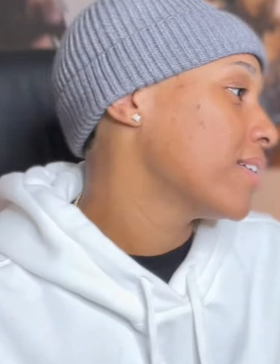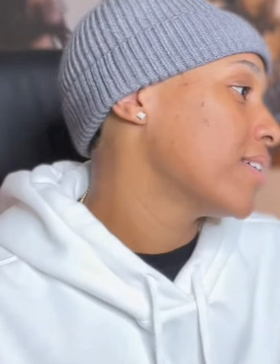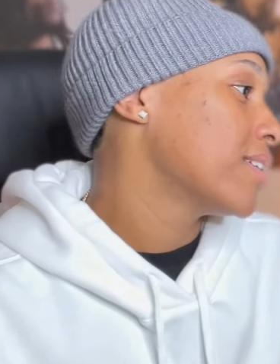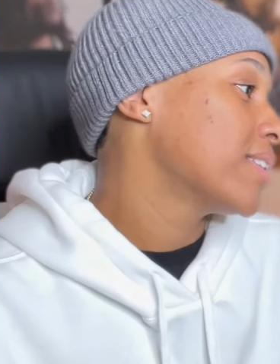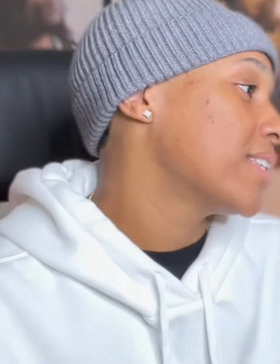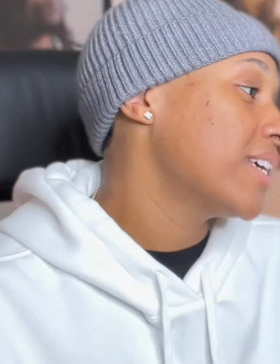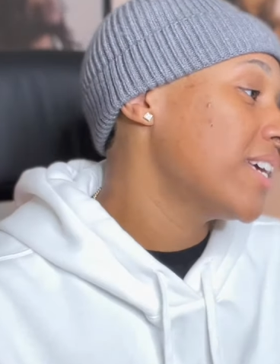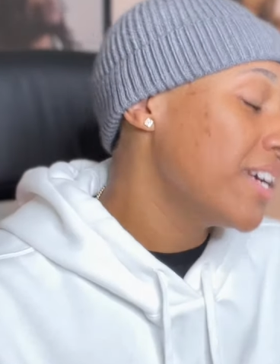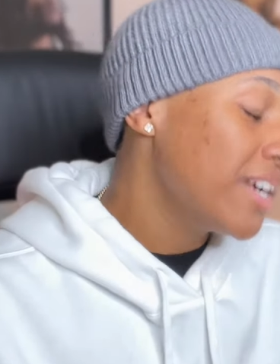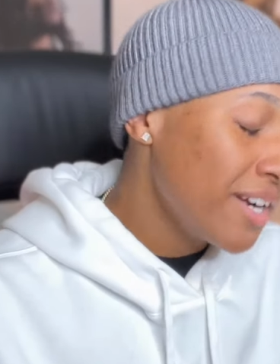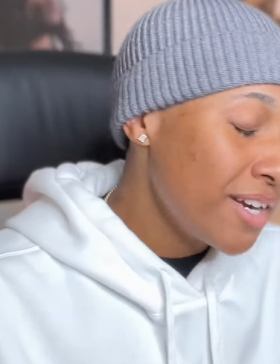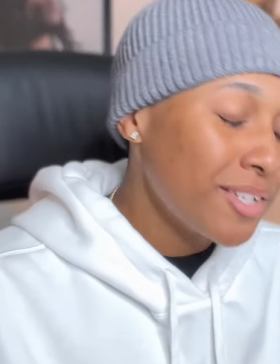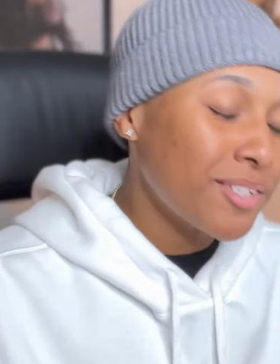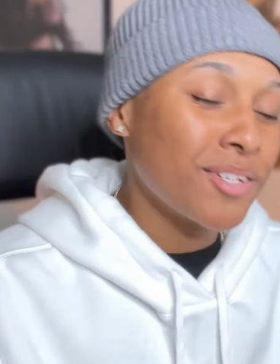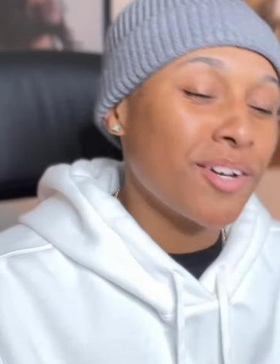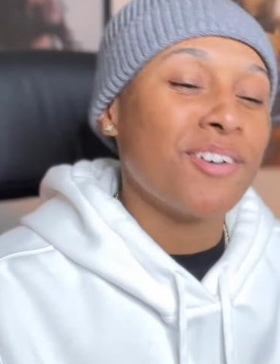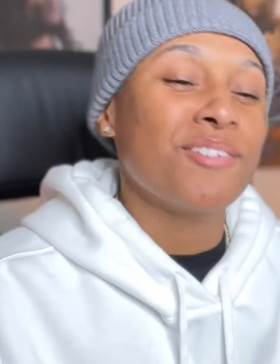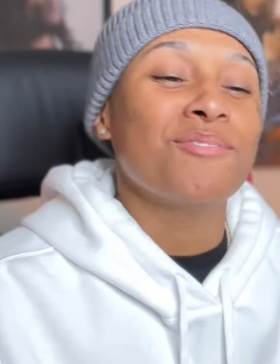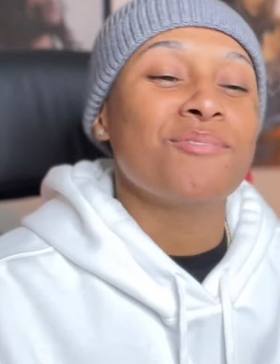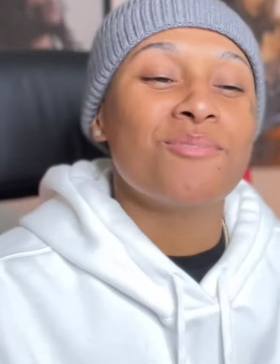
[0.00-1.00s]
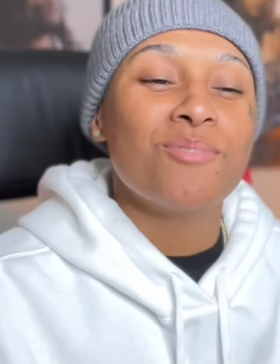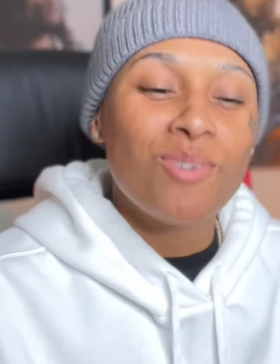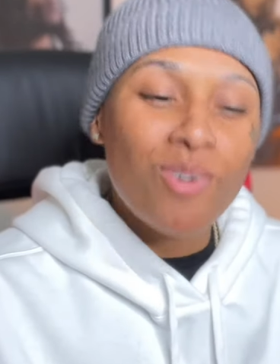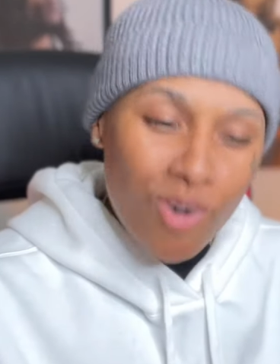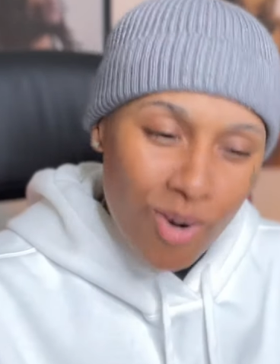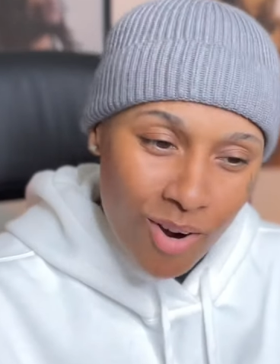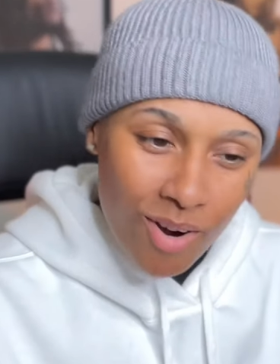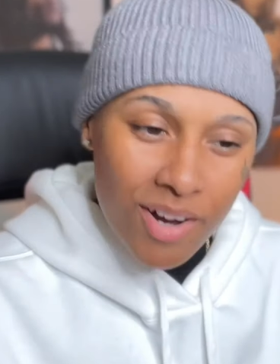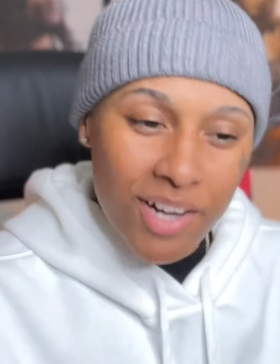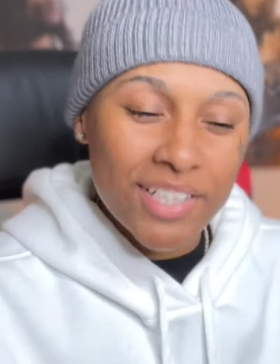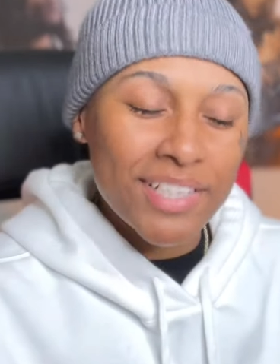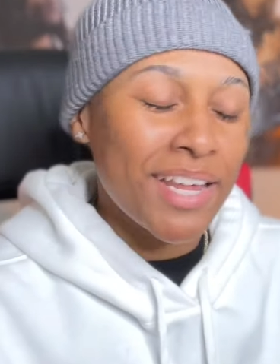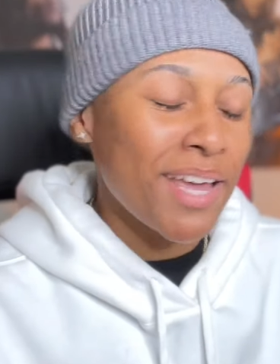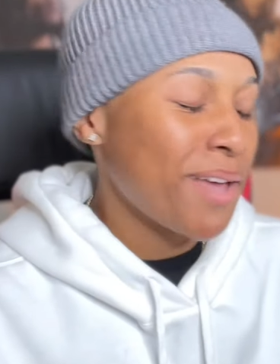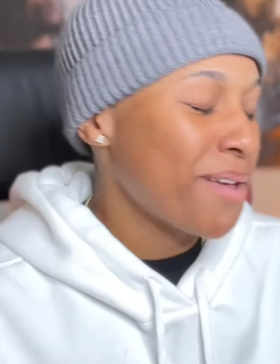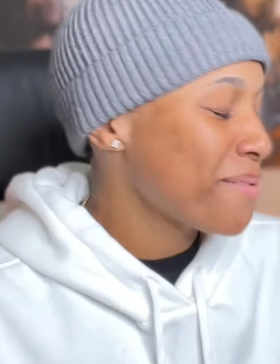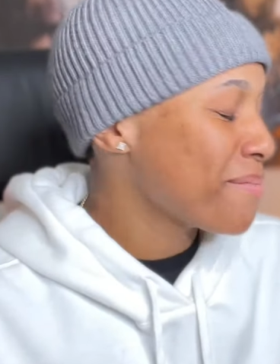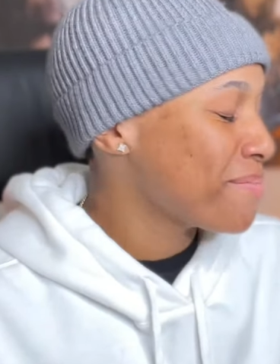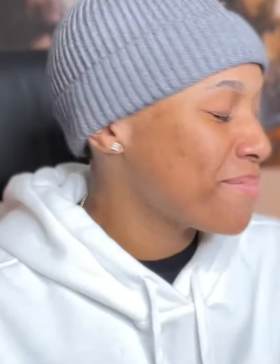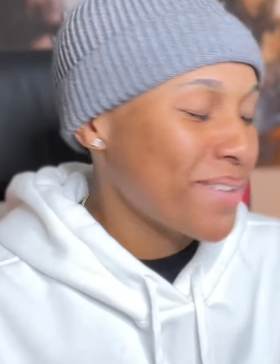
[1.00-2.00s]
Tears of War,
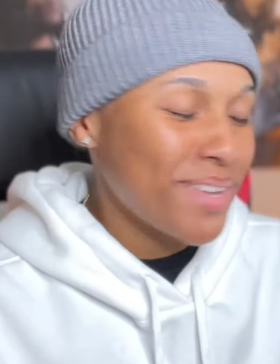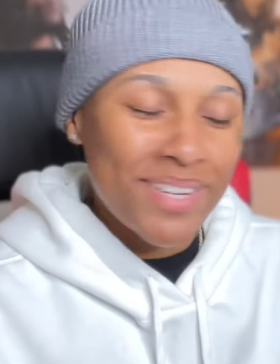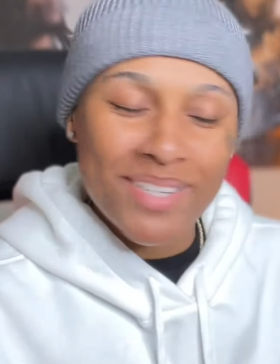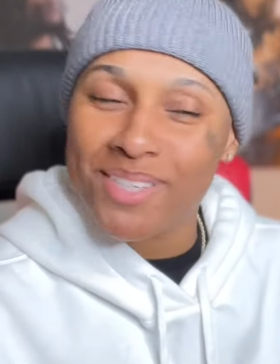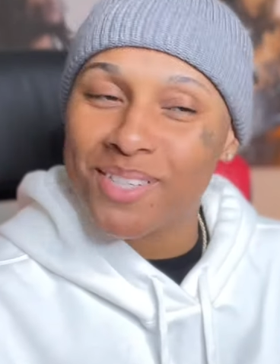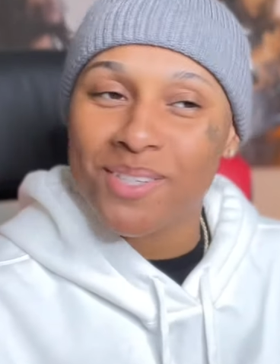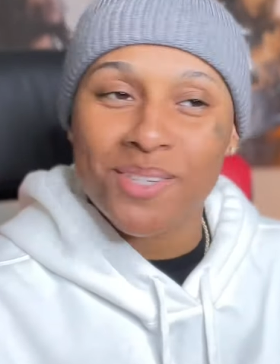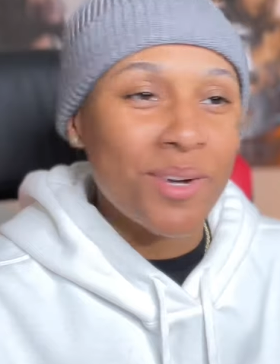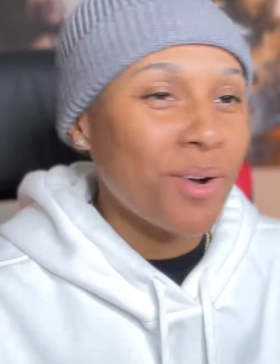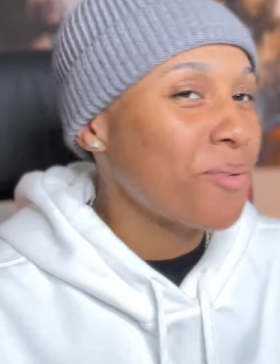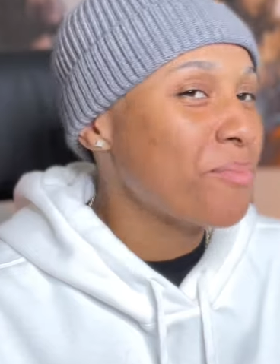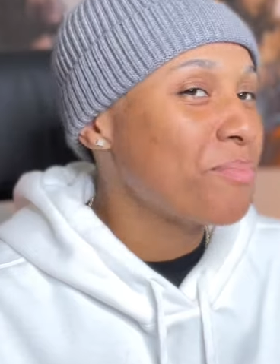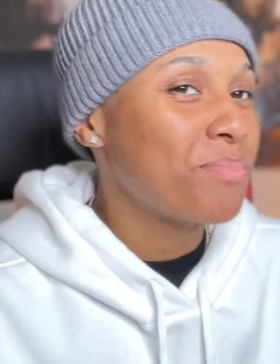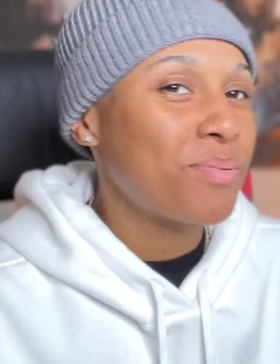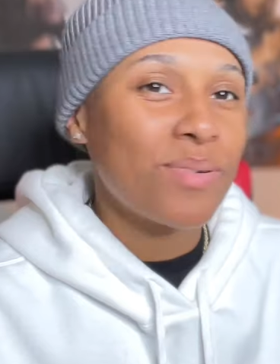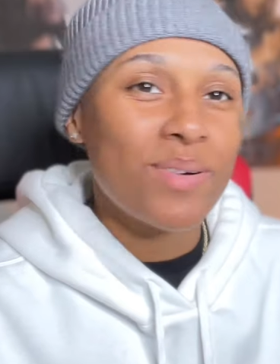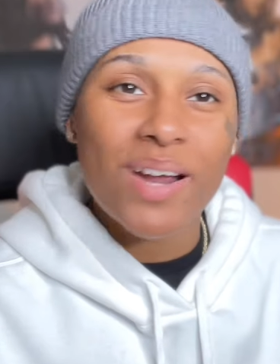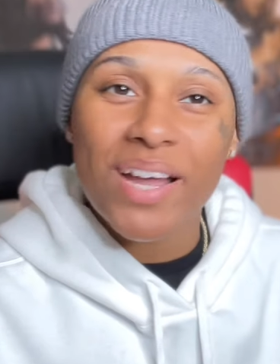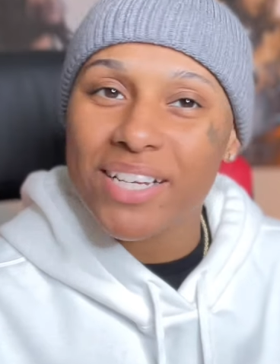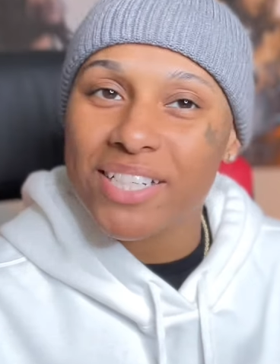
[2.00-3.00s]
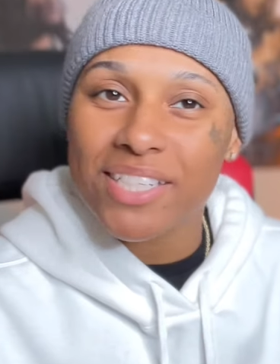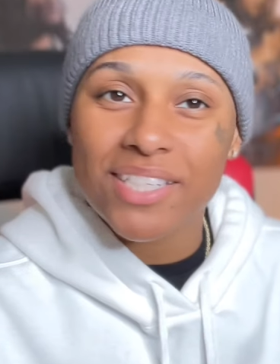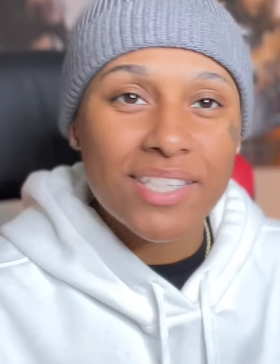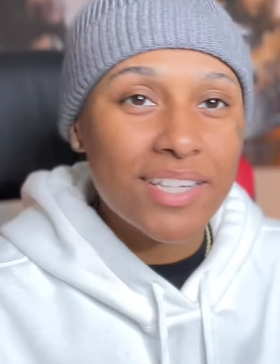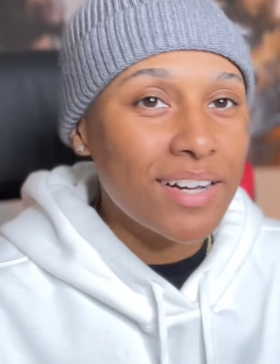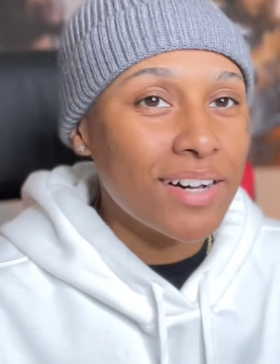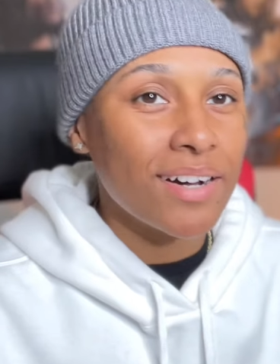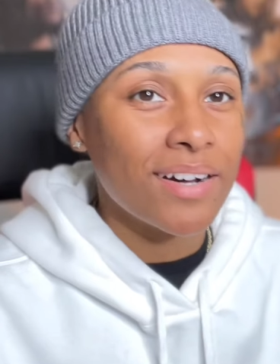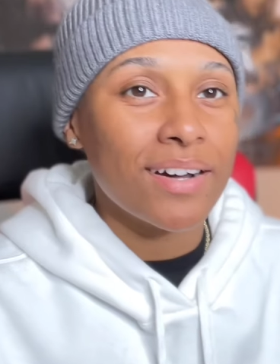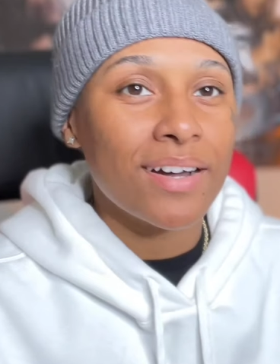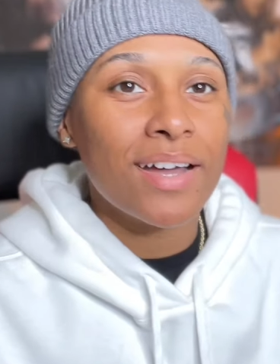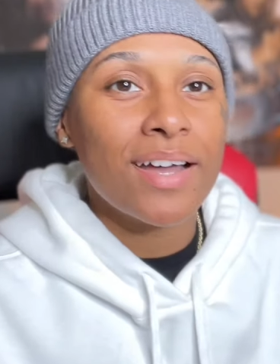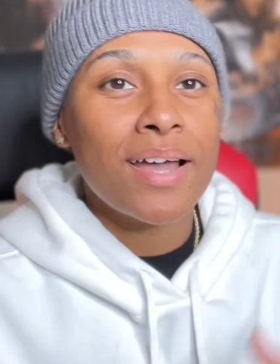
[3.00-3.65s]
that bitch so precious.